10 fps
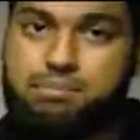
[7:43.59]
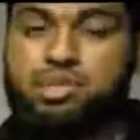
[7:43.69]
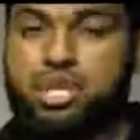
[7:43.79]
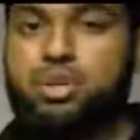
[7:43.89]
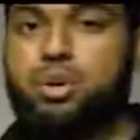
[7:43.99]
time, I'm
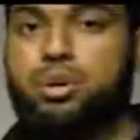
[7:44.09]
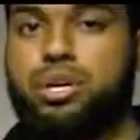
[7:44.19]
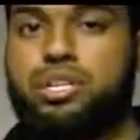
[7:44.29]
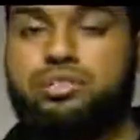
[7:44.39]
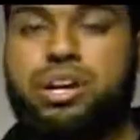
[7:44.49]

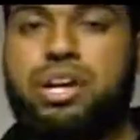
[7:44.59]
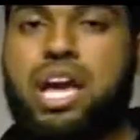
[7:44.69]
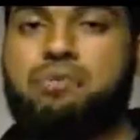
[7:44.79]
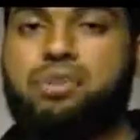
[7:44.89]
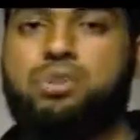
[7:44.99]
trying to
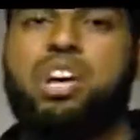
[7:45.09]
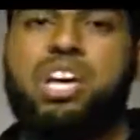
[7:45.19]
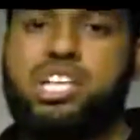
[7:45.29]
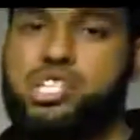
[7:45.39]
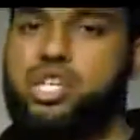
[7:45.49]
have you
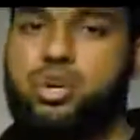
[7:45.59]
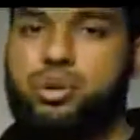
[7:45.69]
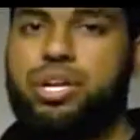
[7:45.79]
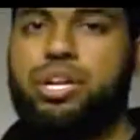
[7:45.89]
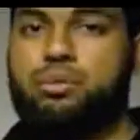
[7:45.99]

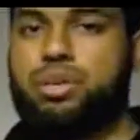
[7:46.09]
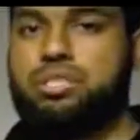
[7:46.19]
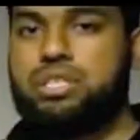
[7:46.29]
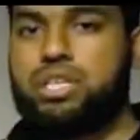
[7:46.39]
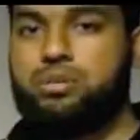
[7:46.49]
zero in on what
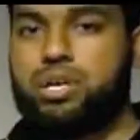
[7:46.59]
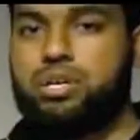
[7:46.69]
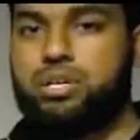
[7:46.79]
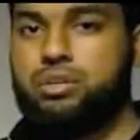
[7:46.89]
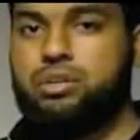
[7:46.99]
is it that you
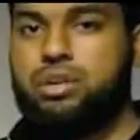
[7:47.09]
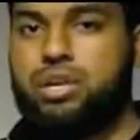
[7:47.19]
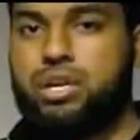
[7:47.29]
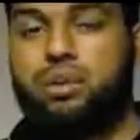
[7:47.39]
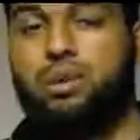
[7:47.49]
want to do.
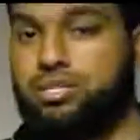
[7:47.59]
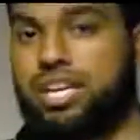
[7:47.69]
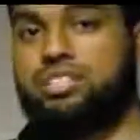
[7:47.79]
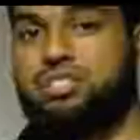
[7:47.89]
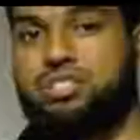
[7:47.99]
And I want
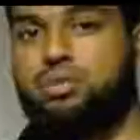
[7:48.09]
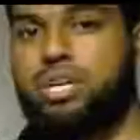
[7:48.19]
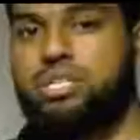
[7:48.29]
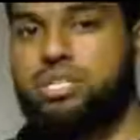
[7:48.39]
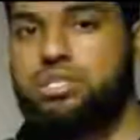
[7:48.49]
you to answer these
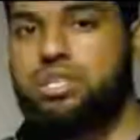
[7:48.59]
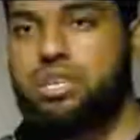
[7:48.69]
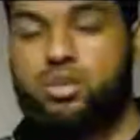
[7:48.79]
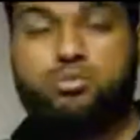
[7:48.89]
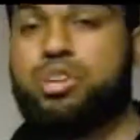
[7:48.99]
questions.
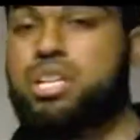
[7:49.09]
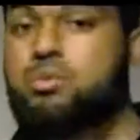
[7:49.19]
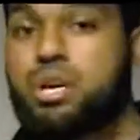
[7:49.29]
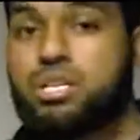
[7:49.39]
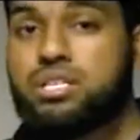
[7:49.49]
You
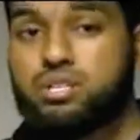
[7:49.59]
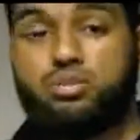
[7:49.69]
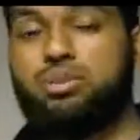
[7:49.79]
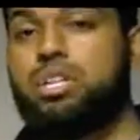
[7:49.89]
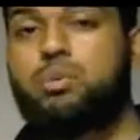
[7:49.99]
really want this?
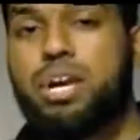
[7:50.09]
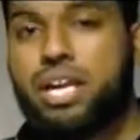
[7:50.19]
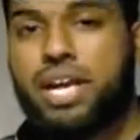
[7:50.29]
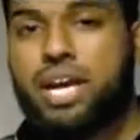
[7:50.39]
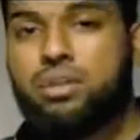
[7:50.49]
You really want
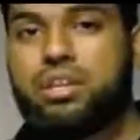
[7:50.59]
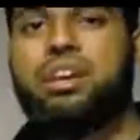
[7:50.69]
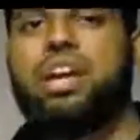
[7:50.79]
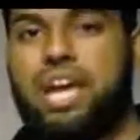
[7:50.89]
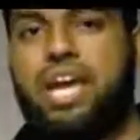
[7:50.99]
to get out
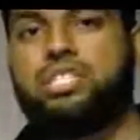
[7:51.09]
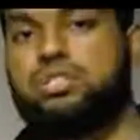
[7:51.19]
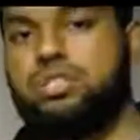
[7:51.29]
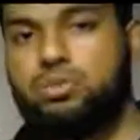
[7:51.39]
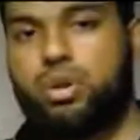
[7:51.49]
there?
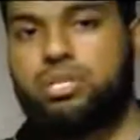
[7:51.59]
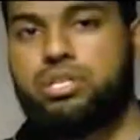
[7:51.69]
Answer these